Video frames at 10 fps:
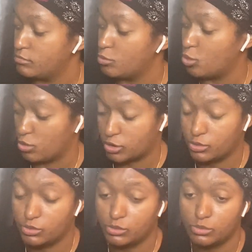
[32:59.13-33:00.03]

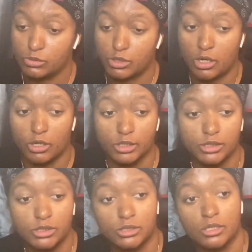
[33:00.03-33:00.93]
oracle
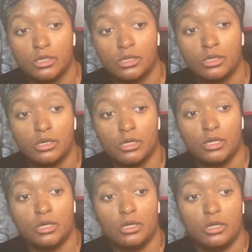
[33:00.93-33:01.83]
cards,
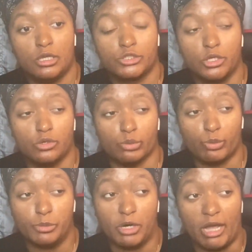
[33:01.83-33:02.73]
so we
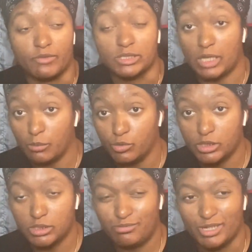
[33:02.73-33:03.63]
won't have the same
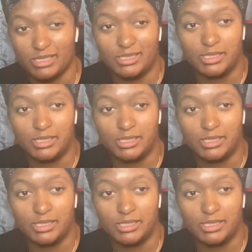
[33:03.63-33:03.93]
ones. But it's